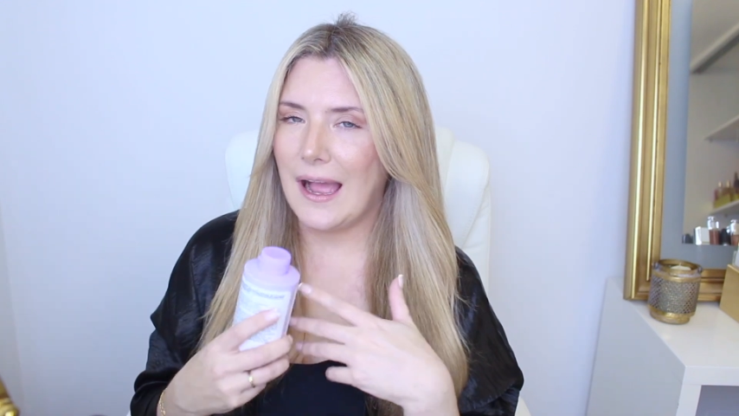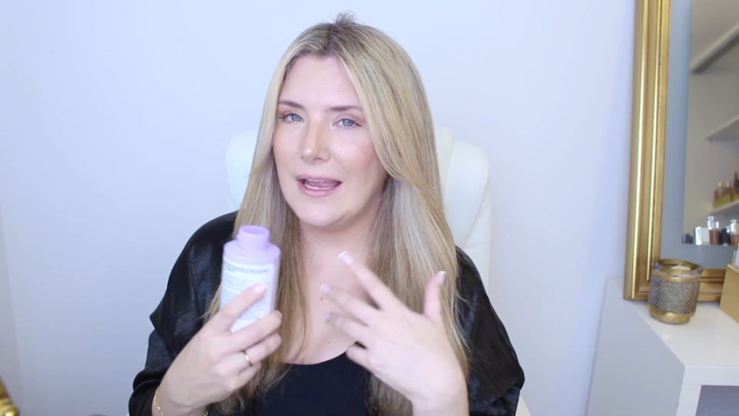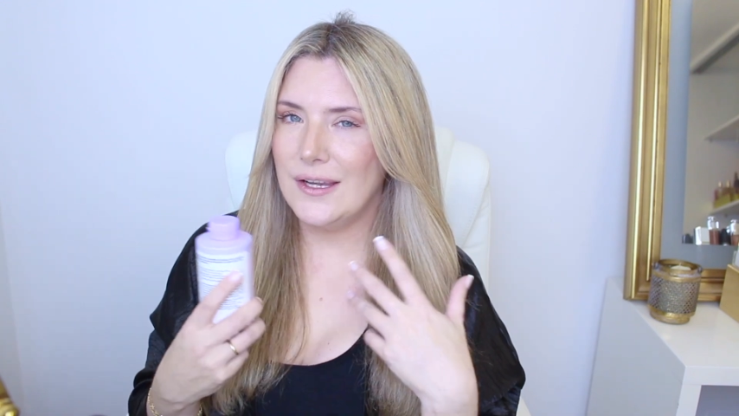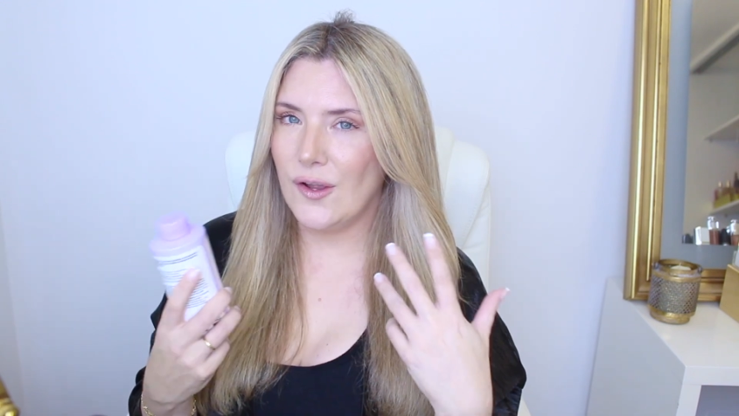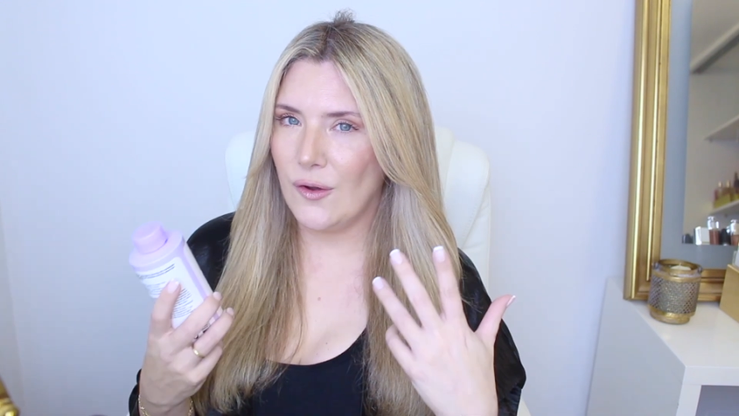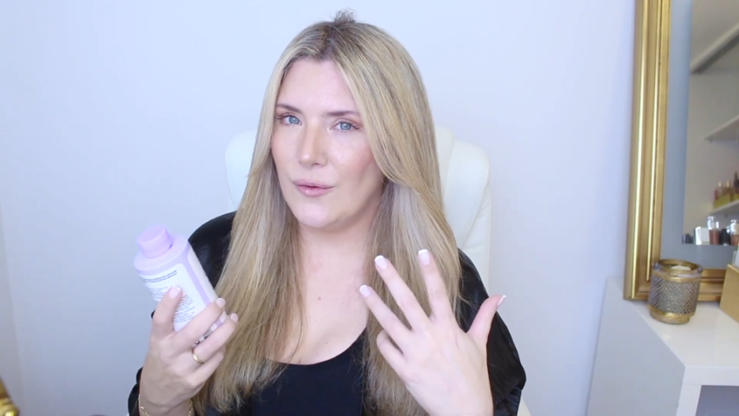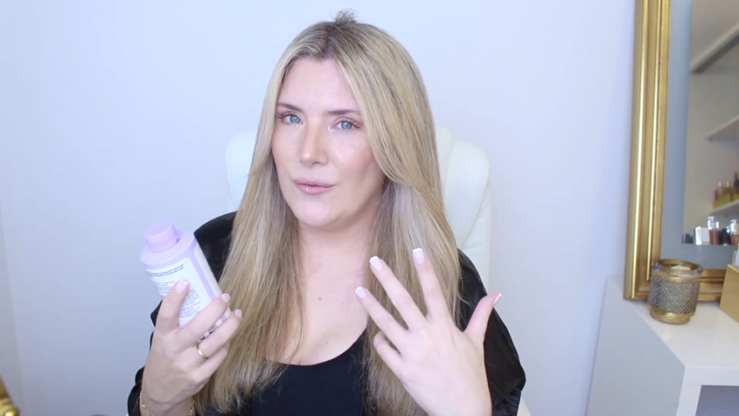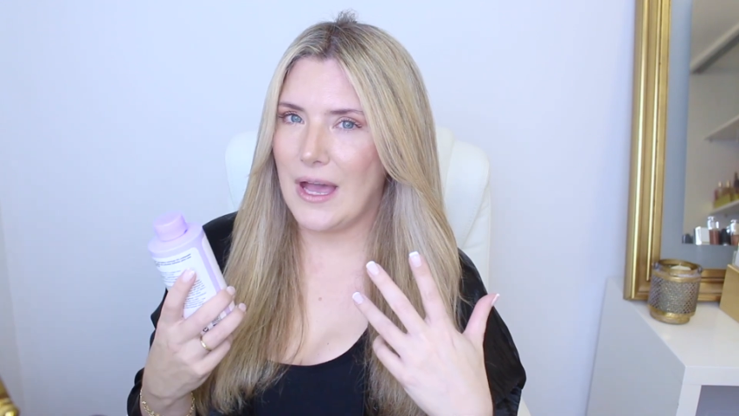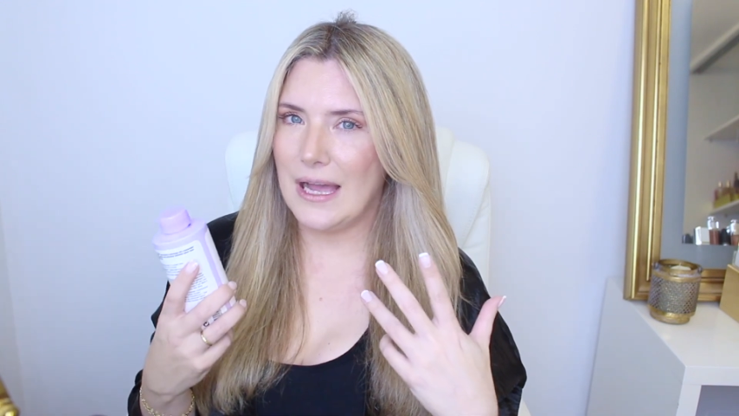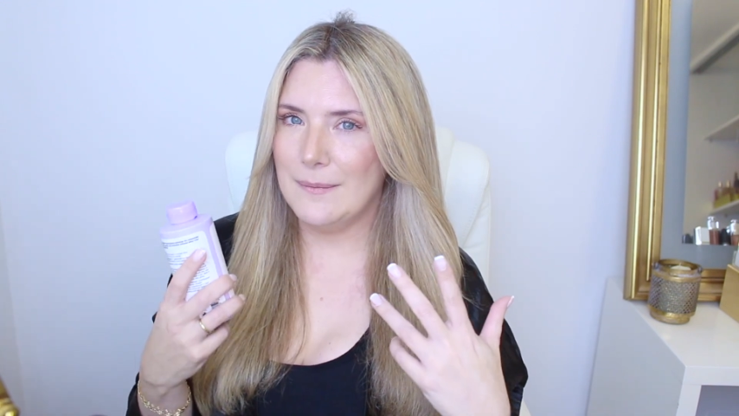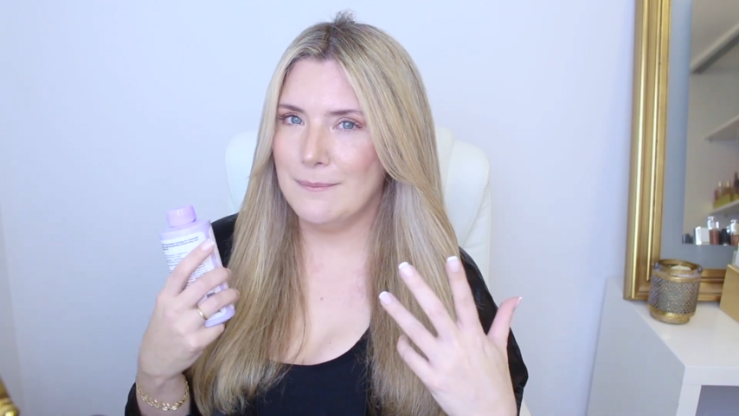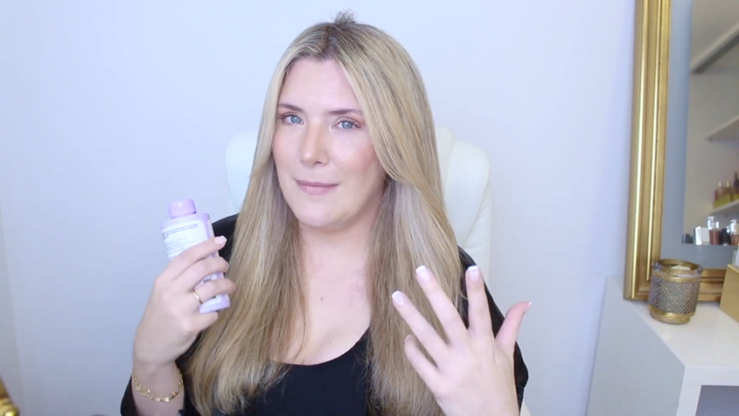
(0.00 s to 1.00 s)
I know
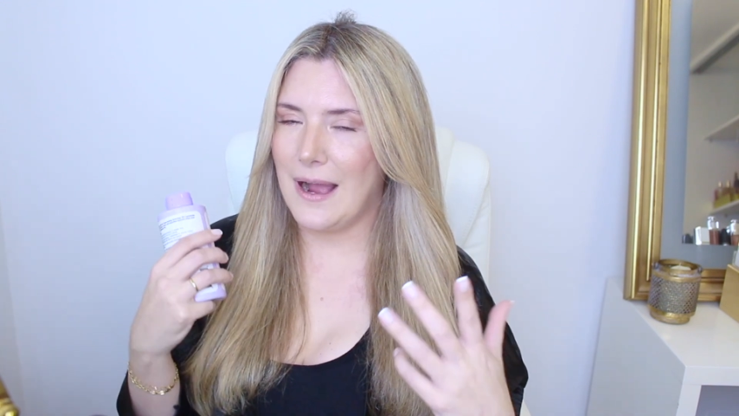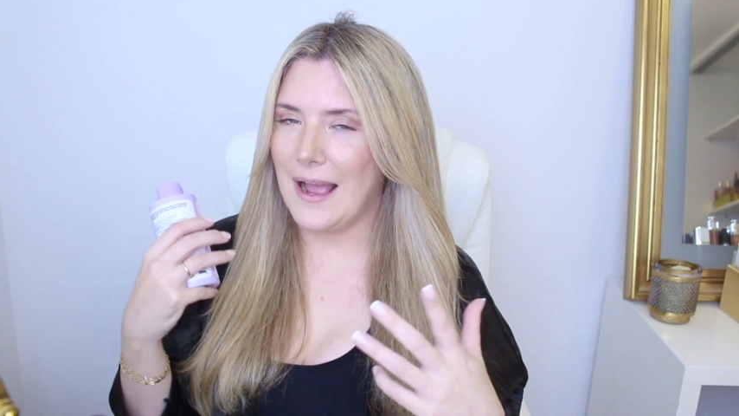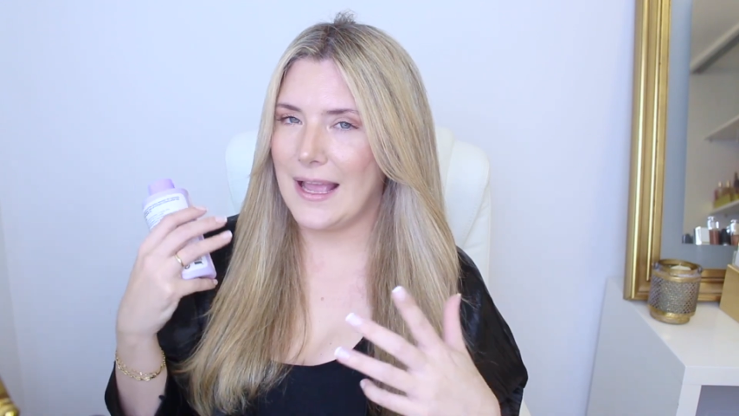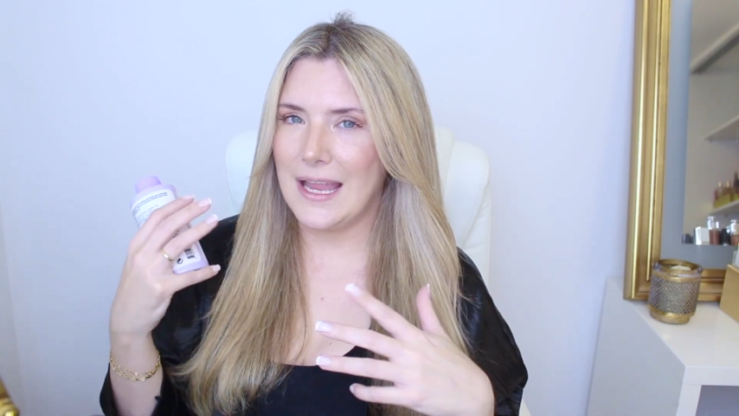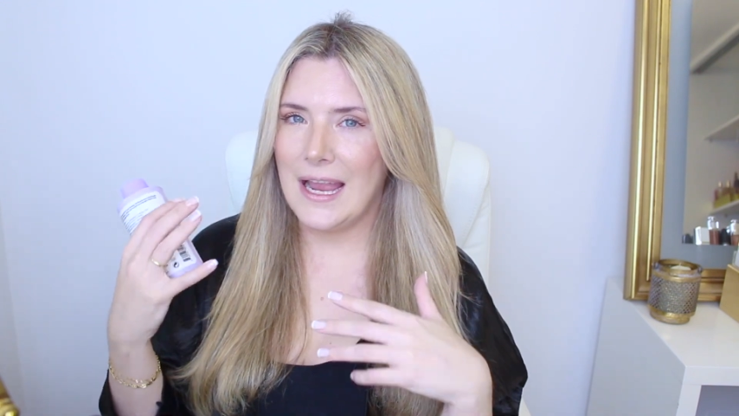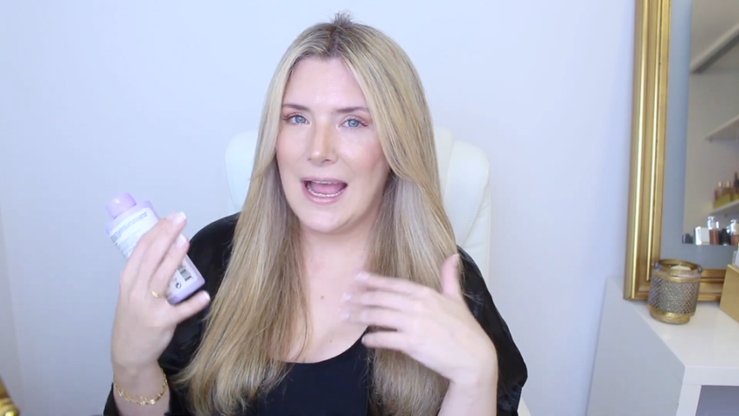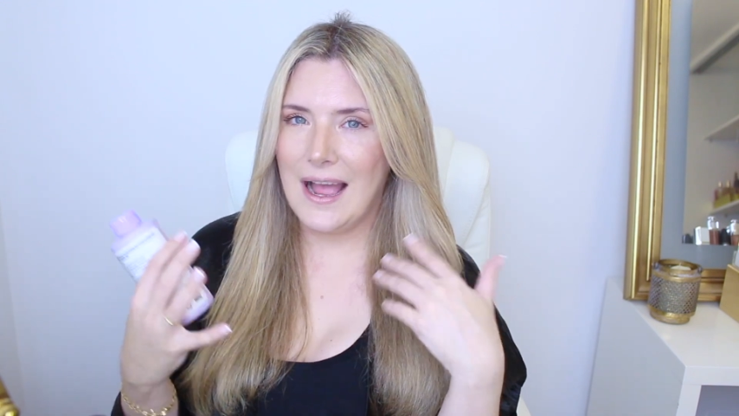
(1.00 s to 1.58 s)
that my